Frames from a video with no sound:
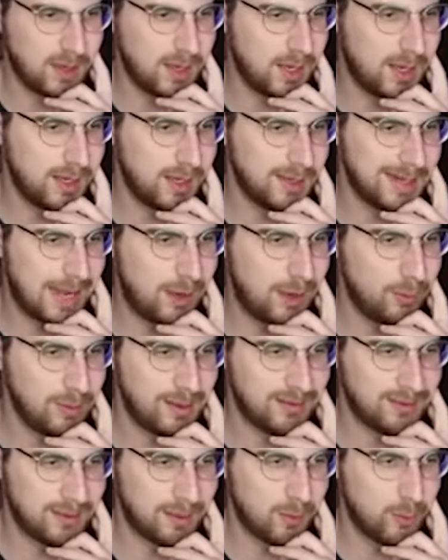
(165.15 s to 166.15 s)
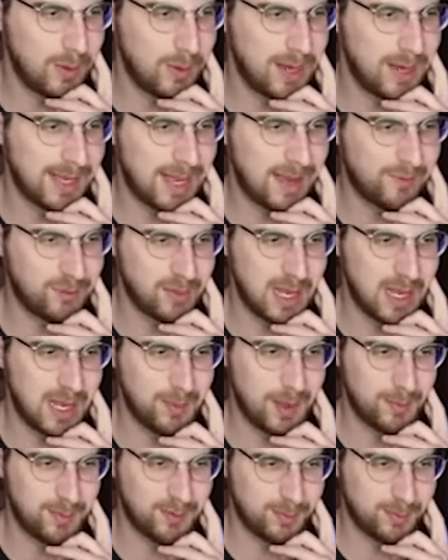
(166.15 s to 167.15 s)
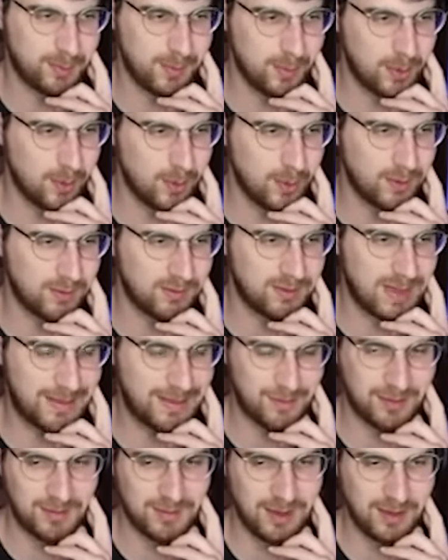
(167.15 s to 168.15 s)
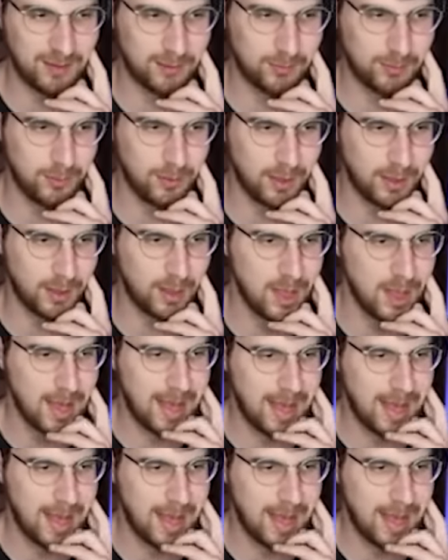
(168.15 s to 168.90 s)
Now, less than a week after the Alabama Supreme Court's devastating ruling,